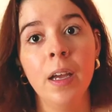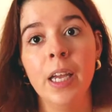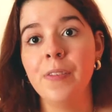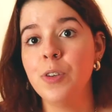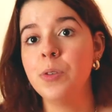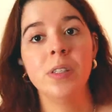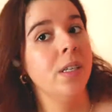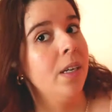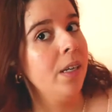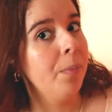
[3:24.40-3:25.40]
If you
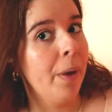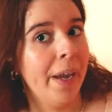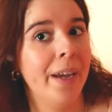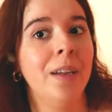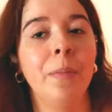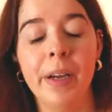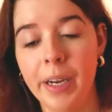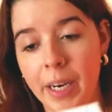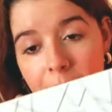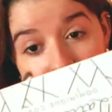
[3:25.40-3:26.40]
see any paint in my
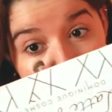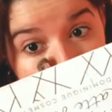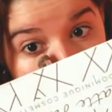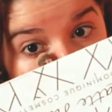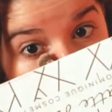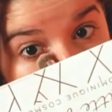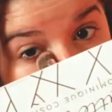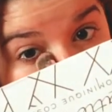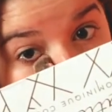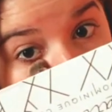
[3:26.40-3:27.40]
hair, I'm so
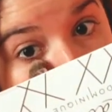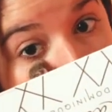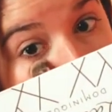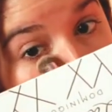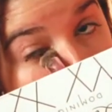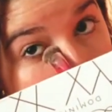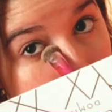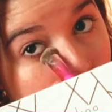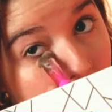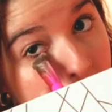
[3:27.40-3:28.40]
sorry. I was
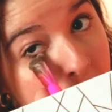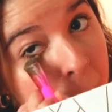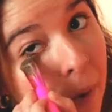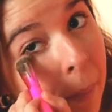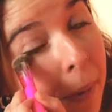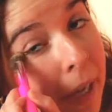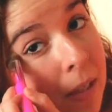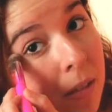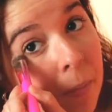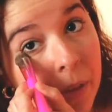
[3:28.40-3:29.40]
helping my mom
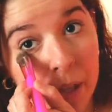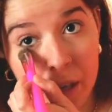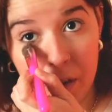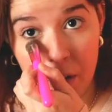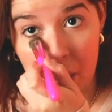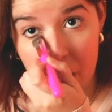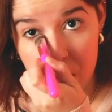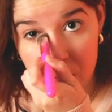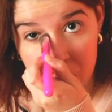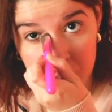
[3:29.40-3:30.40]
paint something in her
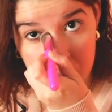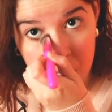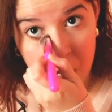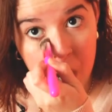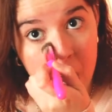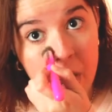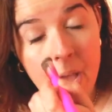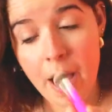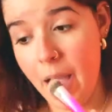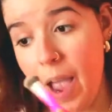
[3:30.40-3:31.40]
house,
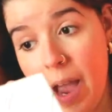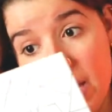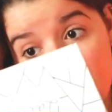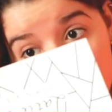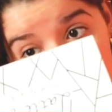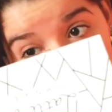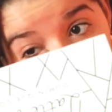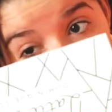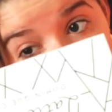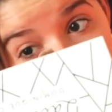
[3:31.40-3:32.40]
and
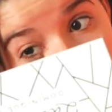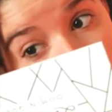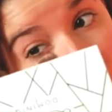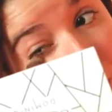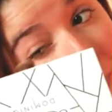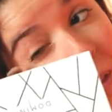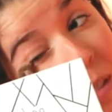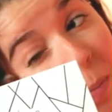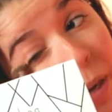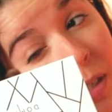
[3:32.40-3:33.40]
I am such a
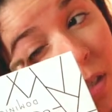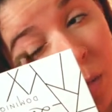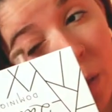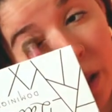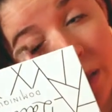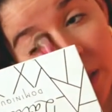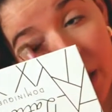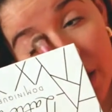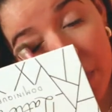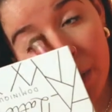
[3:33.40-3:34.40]
messy painter. While I did
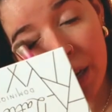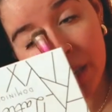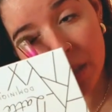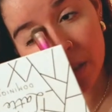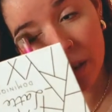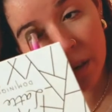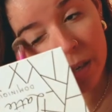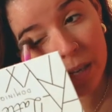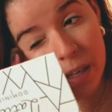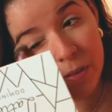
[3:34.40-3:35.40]
not get paint on
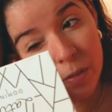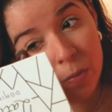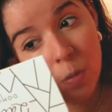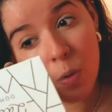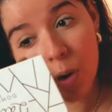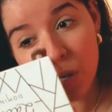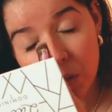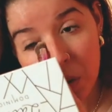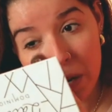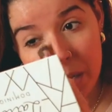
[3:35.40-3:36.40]
any of the floors
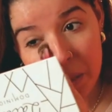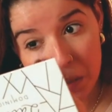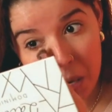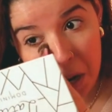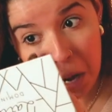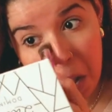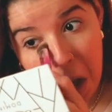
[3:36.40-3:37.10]
or anything,